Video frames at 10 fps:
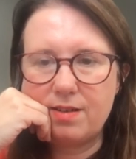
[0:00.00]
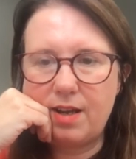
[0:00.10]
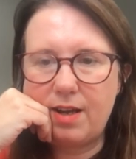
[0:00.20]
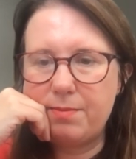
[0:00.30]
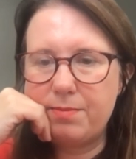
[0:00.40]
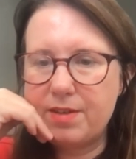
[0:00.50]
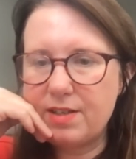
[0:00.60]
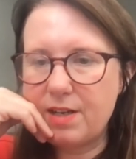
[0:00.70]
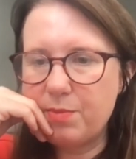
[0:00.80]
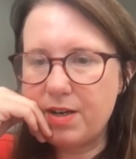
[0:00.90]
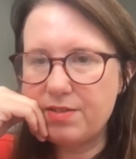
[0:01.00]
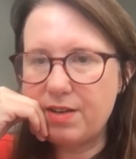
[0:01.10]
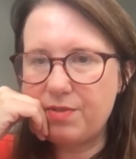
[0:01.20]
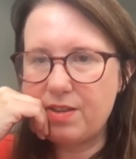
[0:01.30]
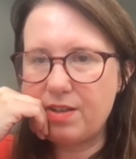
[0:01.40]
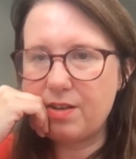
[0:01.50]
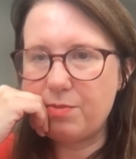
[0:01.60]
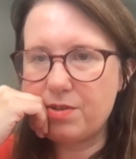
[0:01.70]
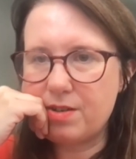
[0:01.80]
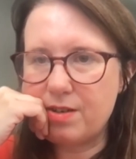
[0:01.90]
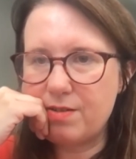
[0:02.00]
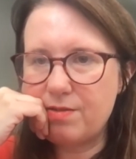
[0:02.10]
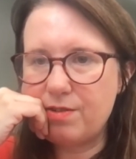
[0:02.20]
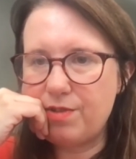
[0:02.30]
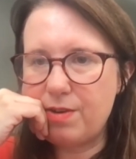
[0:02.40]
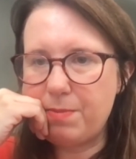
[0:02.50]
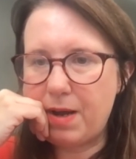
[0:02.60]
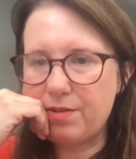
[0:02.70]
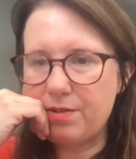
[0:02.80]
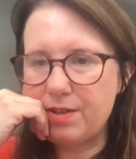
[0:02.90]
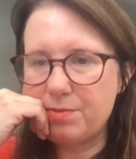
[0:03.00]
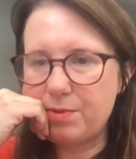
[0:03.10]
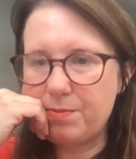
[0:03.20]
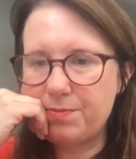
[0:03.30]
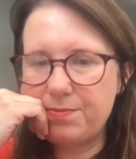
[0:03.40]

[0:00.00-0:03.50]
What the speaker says: Does anyone else have anything they want to feedback on this one?